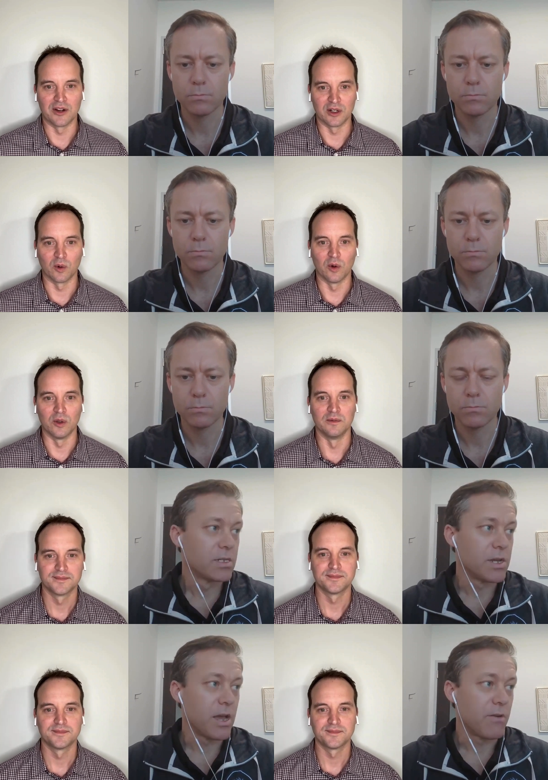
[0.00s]
Speaker 1: accounting role.
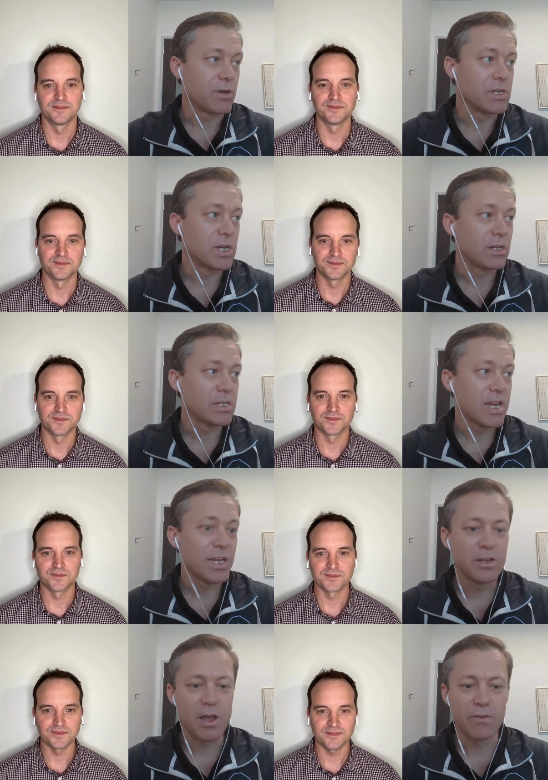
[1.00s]
Speaker 2: So you have consulting,
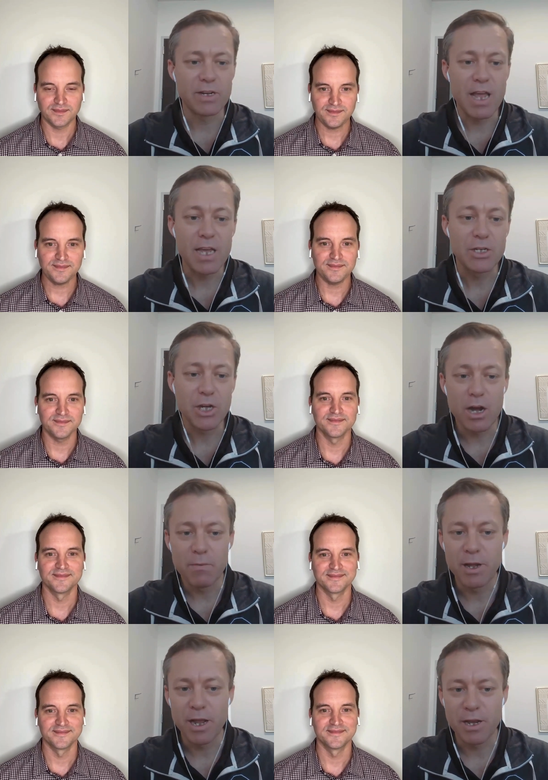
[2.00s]
you have a day job,
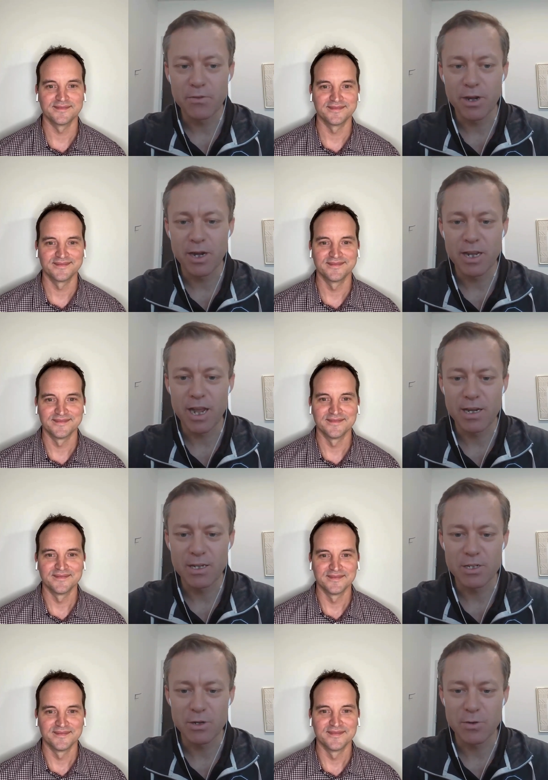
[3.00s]
and you've got accounting
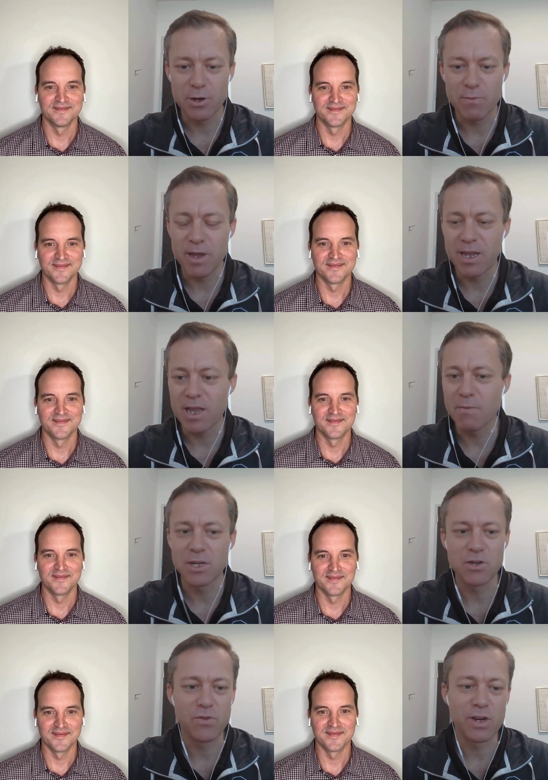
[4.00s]
couture where you're making a
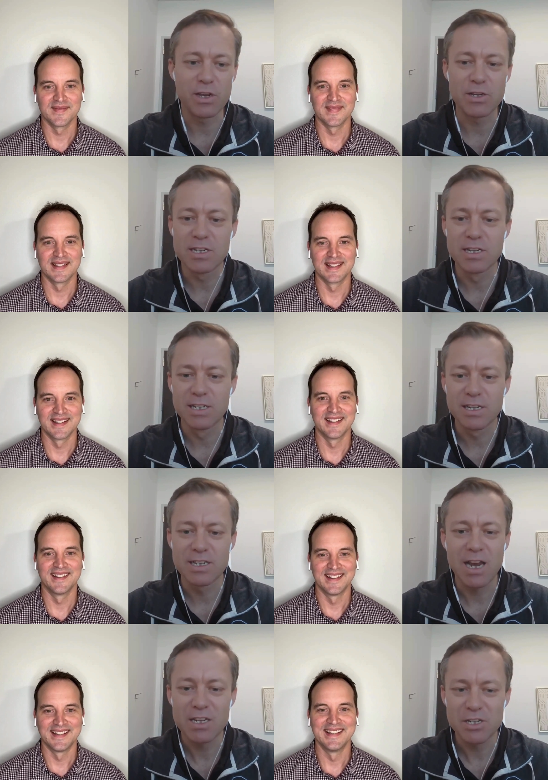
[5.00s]
bunch of videos.
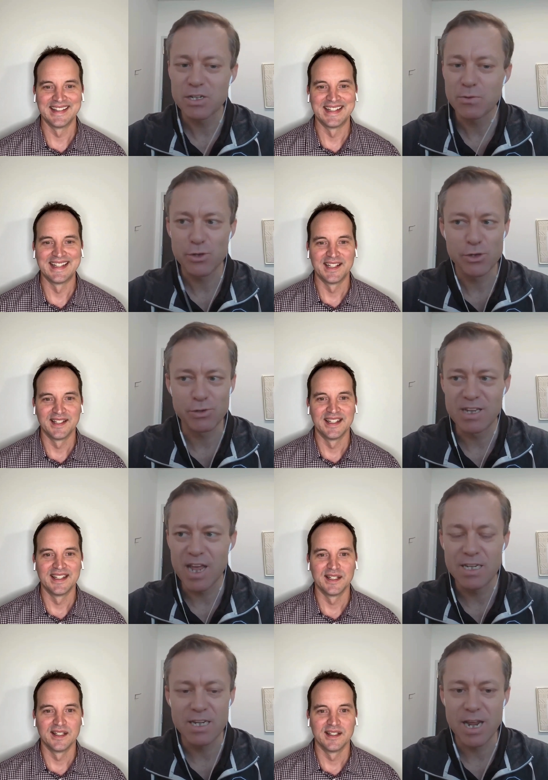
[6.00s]
Tell us just what your
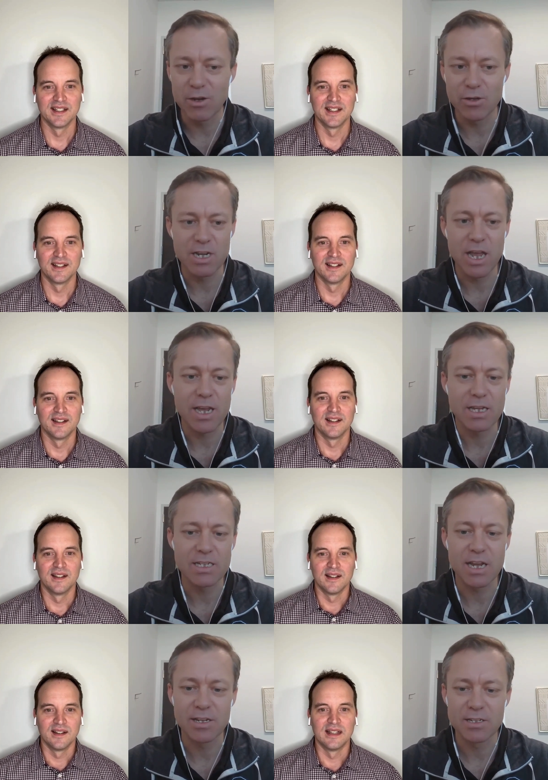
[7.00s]
day to day looks like. It
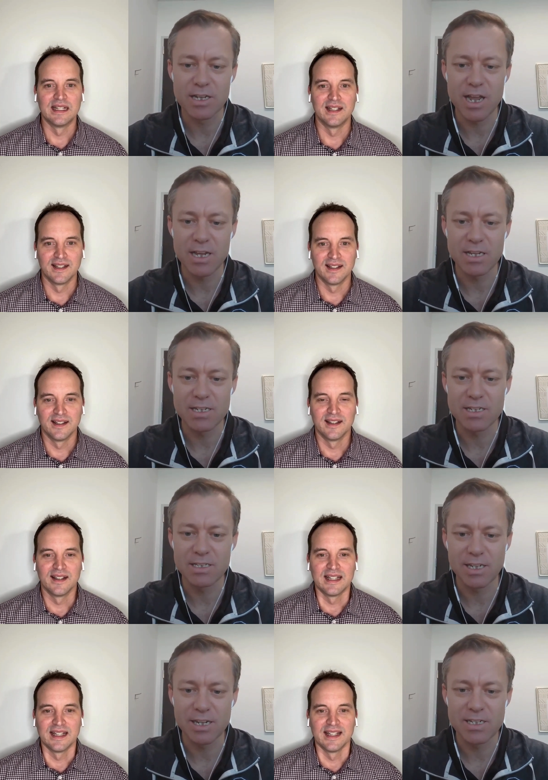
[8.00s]
sounds like it's
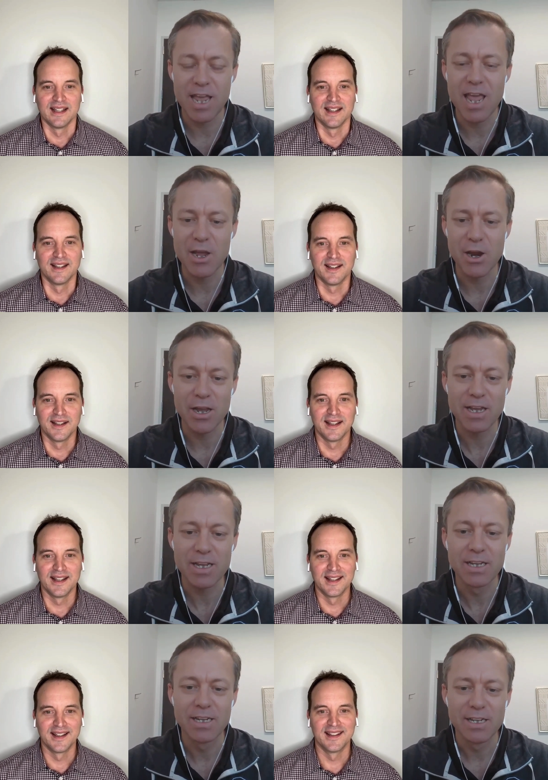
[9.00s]
it's chaotic,